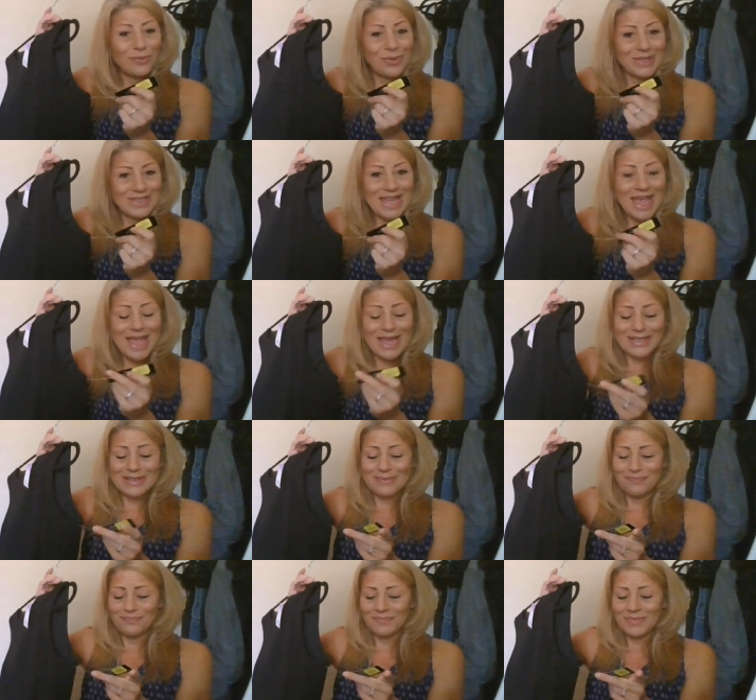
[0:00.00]
with
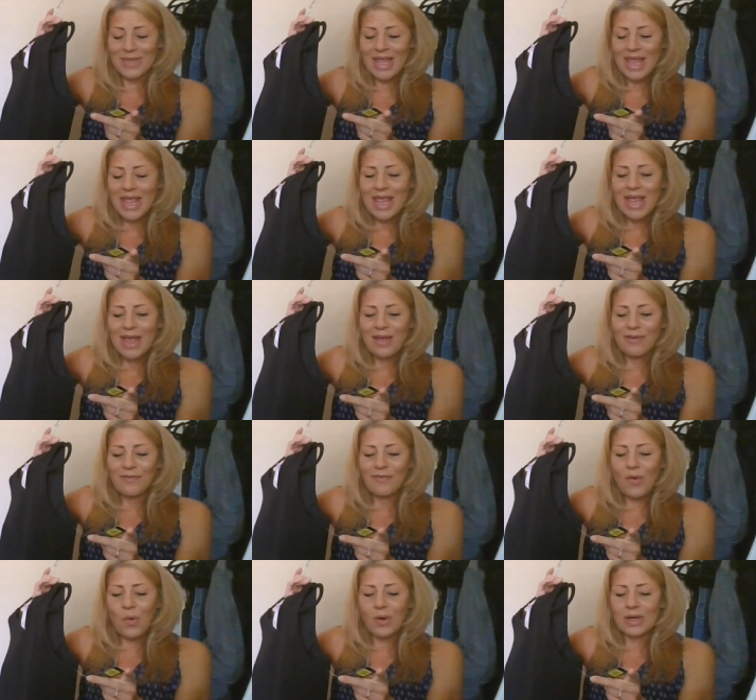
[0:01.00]
tags
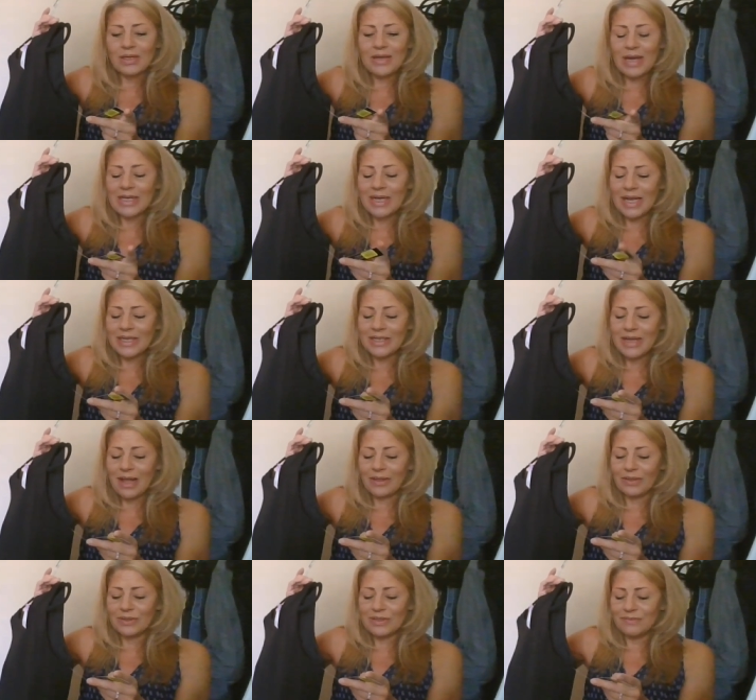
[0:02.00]
for ninety-nine
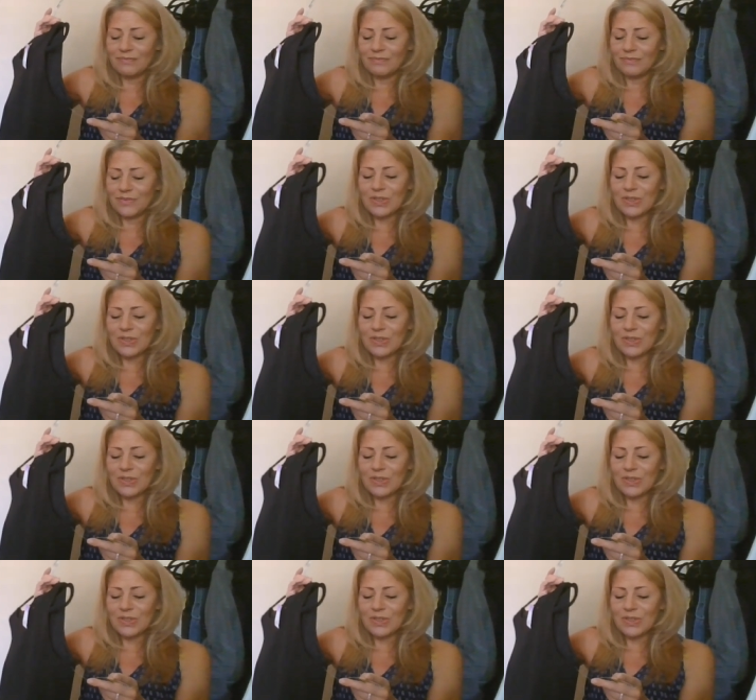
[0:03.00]
dollars.